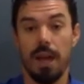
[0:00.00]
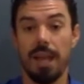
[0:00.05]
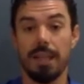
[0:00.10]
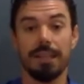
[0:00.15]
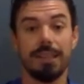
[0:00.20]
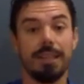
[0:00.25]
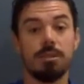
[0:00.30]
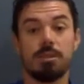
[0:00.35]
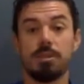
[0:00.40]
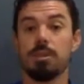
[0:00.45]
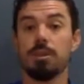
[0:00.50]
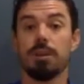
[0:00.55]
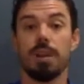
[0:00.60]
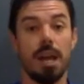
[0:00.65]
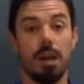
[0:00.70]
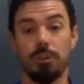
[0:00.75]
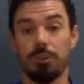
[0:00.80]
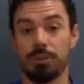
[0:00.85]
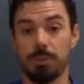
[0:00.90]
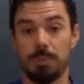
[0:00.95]
at least your
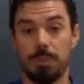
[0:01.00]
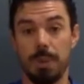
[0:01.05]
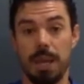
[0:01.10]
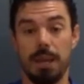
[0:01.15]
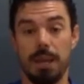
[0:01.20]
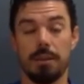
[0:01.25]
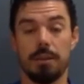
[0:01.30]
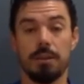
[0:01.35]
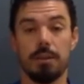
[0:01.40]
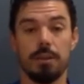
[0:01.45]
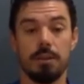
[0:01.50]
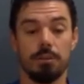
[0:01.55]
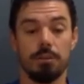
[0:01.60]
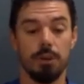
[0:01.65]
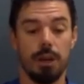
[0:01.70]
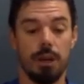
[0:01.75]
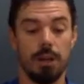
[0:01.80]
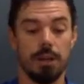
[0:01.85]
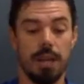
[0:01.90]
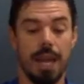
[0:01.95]
health span,
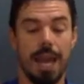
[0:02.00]
right?